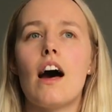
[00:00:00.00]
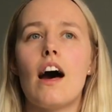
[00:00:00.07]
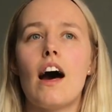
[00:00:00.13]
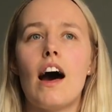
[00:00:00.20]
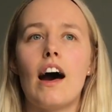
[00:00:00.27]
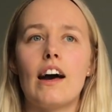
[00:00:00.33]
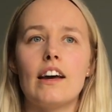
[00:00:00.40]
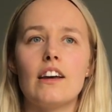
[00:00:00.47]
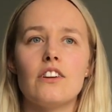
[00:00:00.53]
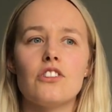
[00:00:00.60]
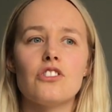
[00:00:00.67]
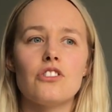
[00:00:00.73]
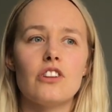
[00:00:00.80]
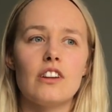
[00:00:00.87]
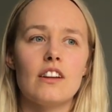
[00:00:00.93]
I
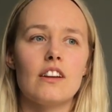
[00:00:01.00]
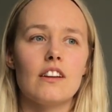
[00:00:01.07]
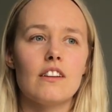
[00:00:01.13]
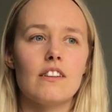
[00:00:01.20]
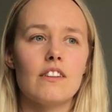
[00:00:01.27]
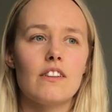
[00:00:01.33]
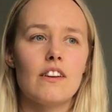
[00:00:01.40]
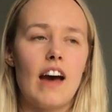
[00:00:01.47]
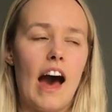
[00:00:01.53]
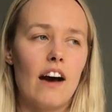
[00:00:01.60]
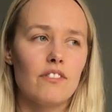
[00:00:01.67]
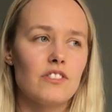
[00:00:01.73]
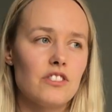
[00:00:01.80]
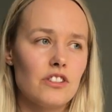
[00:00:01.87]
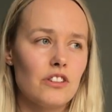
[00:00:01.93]
shouldn't
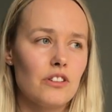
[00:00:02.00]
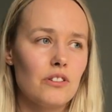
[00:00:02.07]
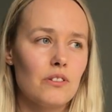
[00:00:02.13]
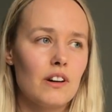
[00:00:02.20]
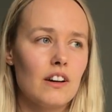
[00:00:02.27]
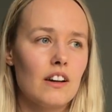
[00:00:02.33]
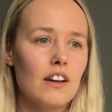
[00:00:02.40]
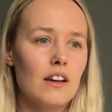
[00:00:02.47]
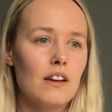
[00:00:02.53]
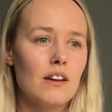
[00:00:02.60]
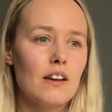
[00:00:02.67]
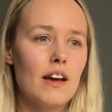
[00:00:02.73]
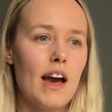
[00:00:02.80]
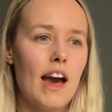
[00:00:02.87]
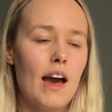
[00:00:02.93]
have to
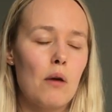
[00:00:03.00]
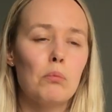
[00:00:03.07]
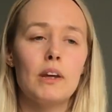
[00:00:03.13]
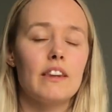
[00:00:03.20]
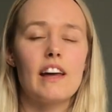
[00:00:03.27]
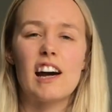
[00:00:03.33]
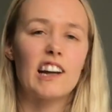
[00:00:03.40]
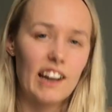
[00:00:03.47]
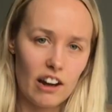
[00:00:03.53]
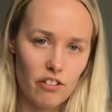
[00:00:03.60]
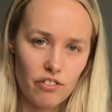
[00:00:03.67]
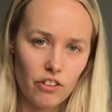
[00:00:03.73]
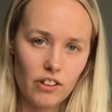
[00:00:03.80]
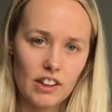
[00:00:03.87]
be that careful.